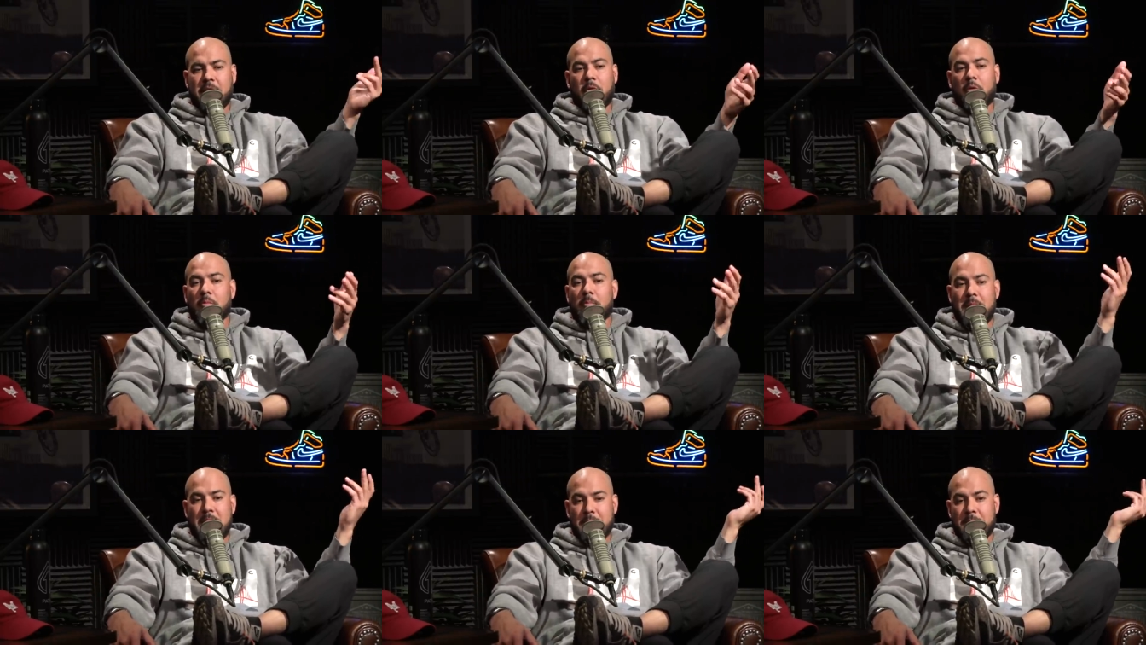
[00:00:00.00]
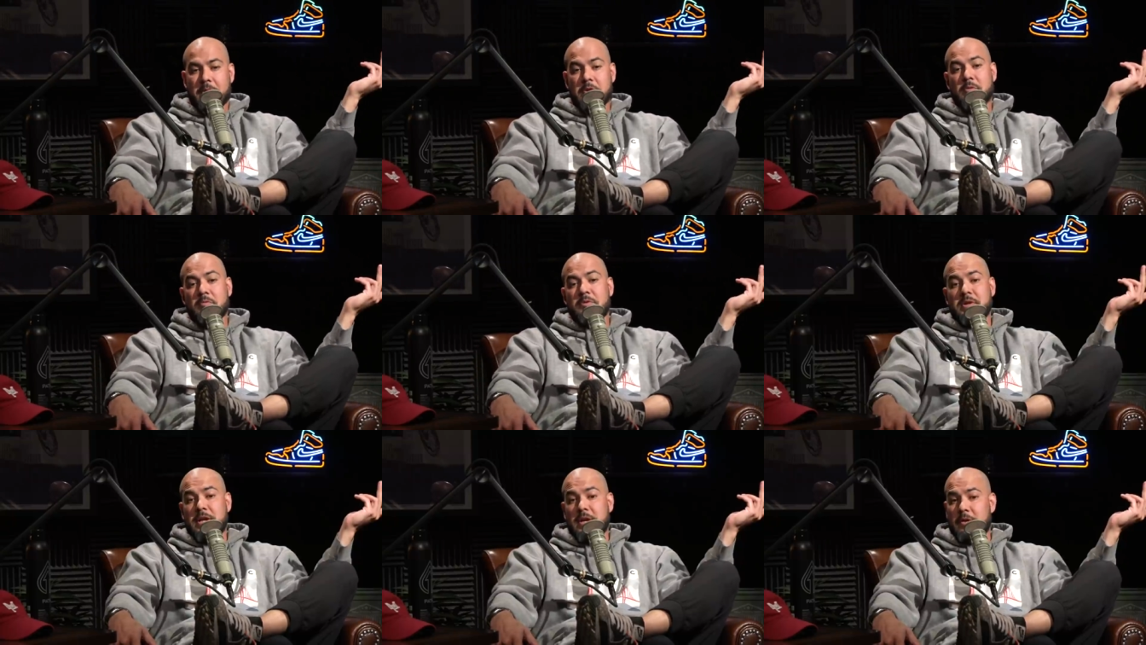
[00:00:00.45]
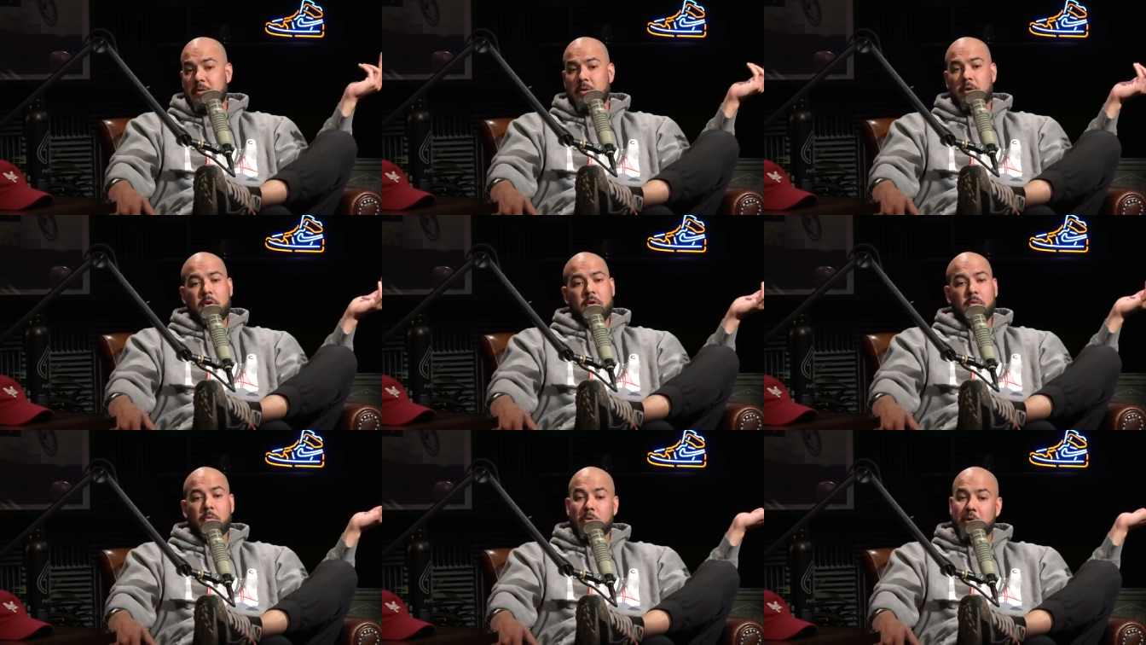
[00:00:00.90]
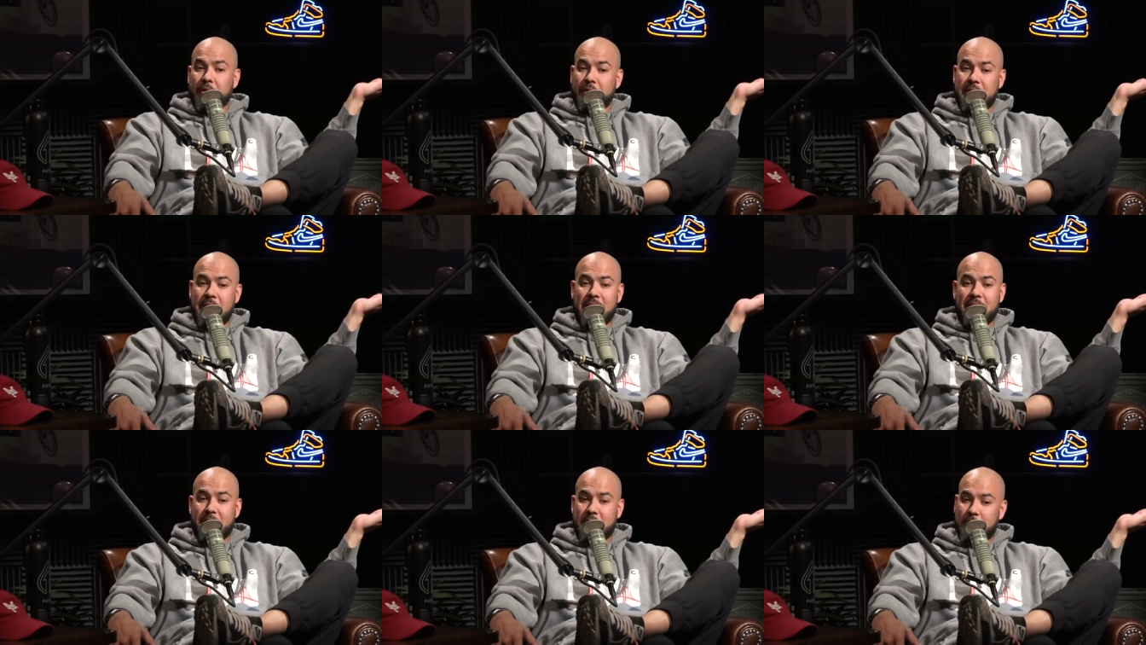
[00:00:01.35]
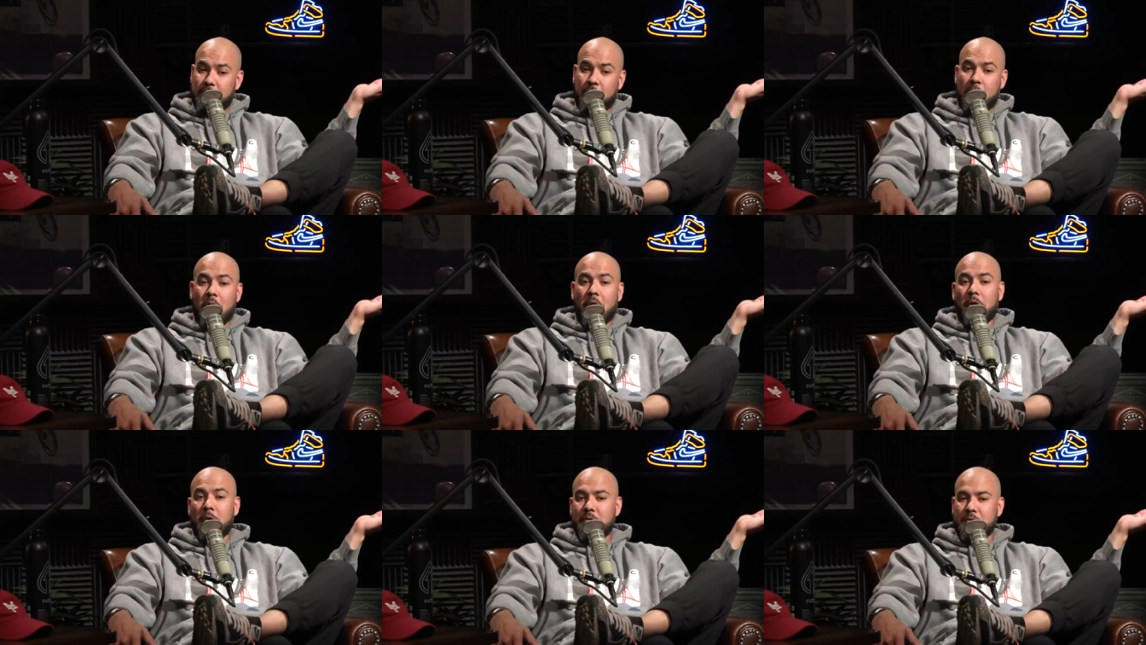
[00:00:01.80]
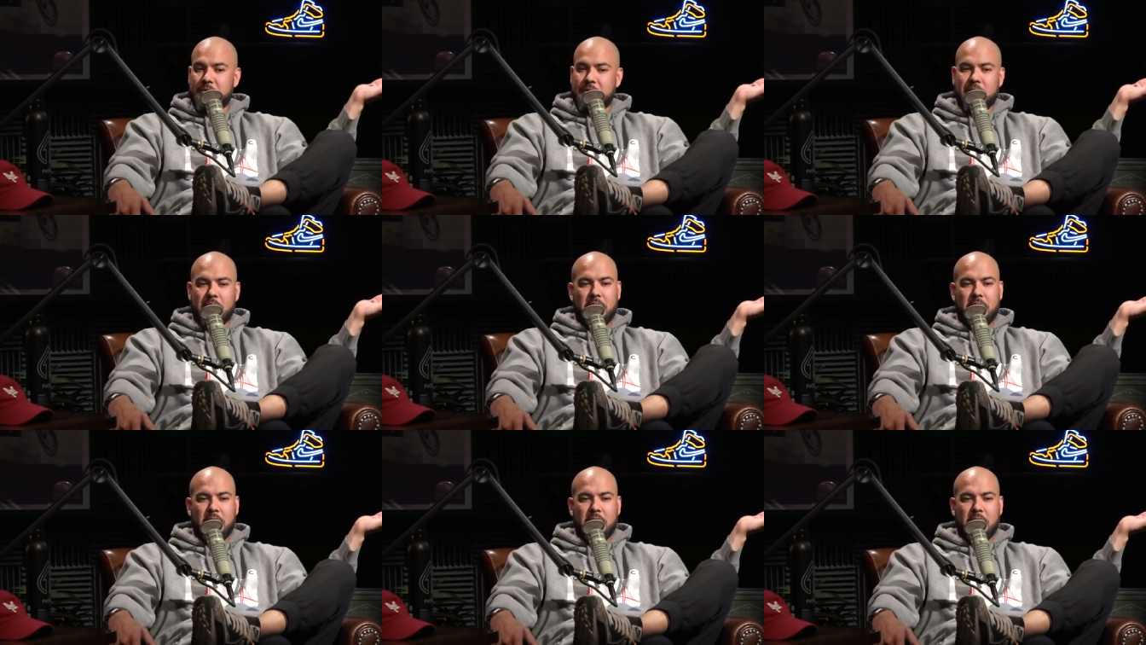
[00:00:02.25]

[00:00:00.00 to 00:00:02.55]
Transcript: Or maybe you did really heavy rows